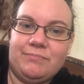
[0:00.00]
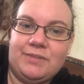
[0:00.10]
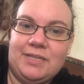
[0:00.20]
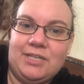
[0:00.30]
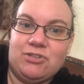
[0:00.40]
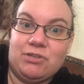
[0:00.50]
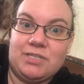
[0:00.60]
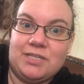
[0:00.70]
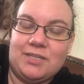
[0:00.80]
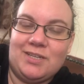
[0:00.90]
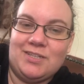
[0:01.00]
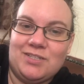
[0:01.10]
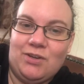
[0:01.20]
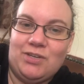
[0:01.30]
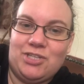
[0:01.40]
interesting because
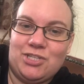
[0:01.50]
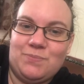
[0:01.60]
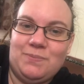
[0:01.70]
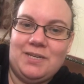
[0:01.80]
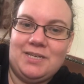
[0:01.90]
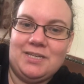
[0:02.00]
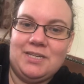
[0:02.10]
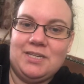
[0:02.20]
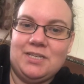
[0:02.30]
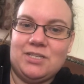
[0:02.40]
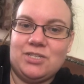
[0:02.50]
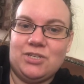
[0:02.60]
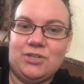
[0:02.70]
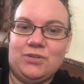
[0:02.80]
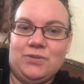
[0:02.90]
I'd just been
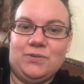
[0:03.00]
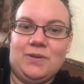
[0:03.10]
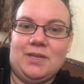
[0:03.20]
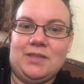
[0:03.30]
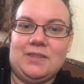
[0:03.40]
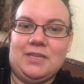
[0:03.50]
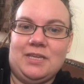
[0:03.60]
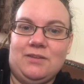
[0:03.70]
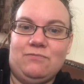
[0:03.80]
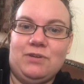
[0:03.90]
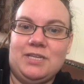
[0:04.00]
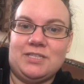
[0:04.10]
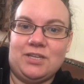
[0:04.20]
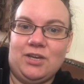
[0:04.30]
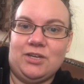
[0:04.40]
to the
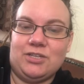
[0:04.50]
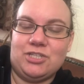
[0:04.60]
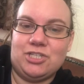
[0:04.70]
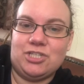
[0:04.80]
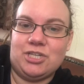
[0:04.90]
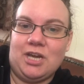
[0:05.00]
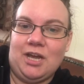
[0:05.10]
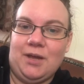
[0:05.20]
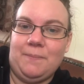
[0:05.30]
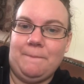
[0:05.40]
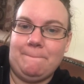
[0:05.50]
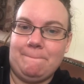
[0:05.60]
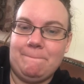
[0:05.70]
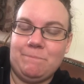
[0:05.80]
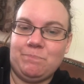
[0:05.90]
research,
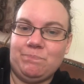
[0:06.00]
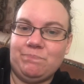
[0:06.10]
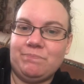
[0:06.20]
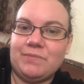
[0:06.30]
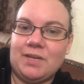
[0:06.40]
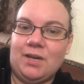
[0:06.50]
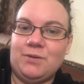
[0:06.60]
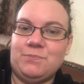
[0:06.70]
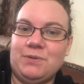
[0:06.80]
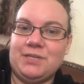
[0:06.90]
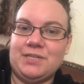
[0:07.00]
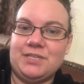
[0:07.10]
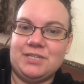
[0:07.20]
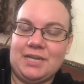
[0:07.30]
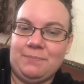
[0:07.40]
I'd been
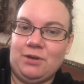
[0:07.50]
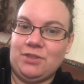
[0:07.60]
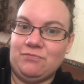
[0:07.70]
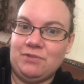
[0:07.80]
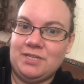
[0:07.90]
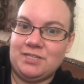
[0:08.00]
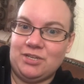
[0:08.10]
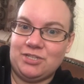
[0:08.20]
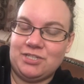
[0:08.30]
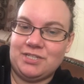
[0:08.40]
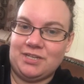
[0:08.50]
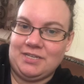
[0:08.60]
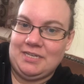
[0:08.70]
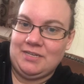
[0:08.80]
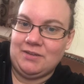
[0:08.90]
to take part in the research
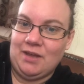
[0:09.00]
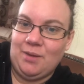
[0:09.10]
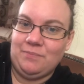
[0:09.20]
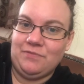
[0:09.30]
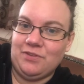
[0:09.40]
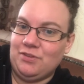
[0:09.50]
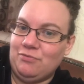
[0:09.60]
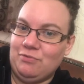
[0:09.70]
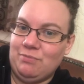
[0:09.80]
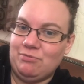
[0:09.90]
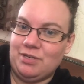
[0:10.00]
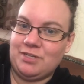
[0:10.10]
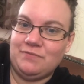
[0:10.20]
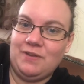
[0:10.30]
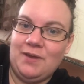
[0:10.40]
study for the
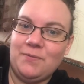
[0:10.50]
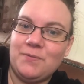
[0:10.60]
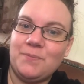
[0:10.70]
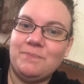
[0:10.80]
reproductive health,